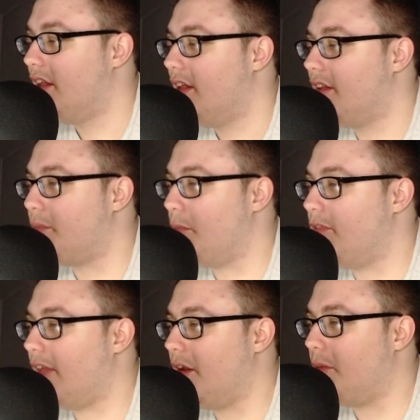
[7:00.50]
Let's
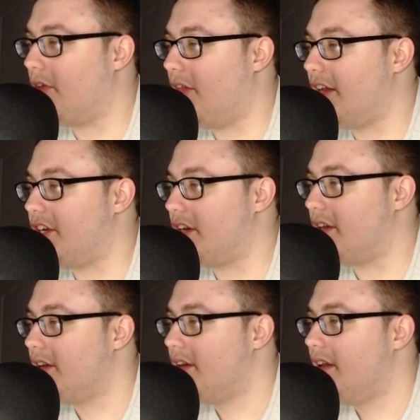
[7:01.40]
move that up to
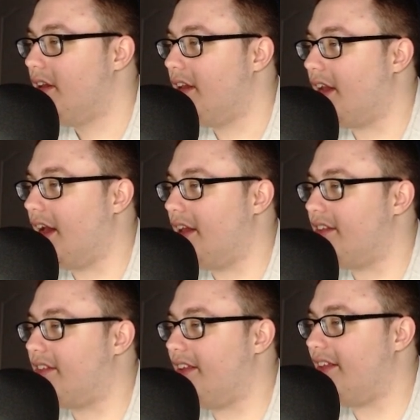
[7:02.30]
Legend. You got
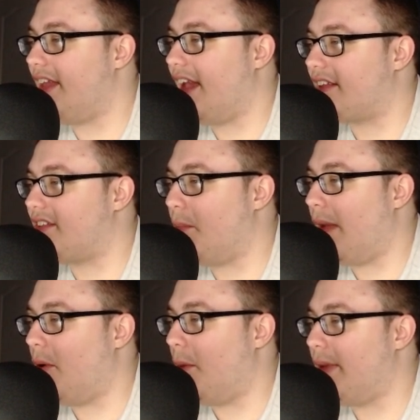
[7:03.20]
Ziliac
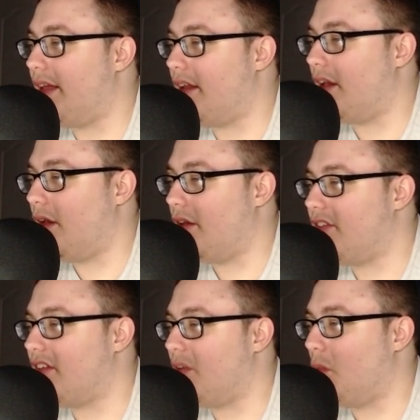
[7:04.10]
somehow up at
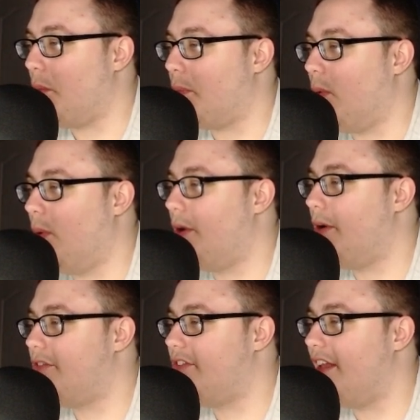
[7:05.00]
61%
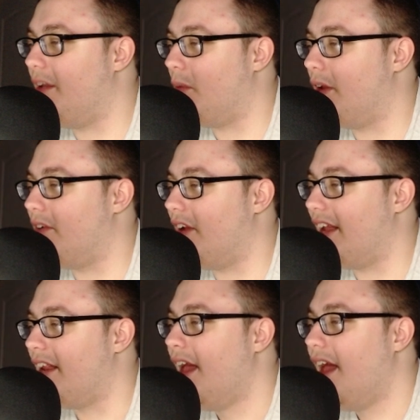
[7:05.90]
win rate.